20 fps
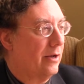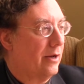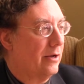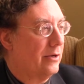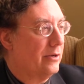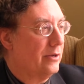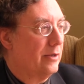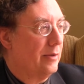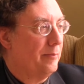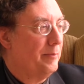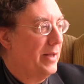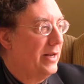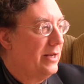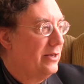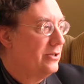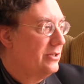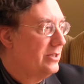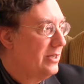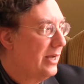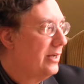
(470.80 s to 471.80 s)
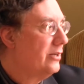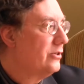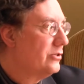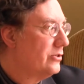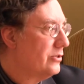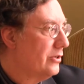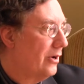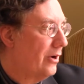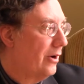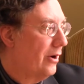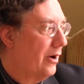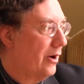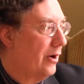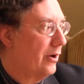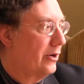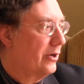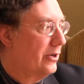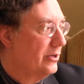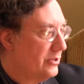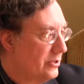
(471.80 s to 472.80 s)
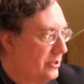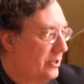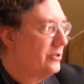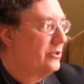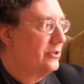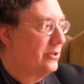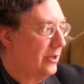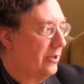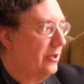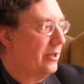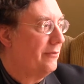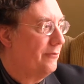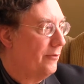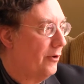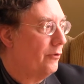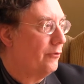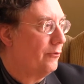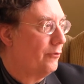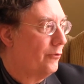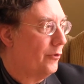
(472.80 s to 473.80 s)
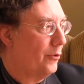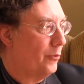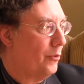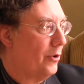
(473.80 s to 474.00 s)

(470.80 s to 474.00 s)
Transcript: uh, many states uh, consistently vote for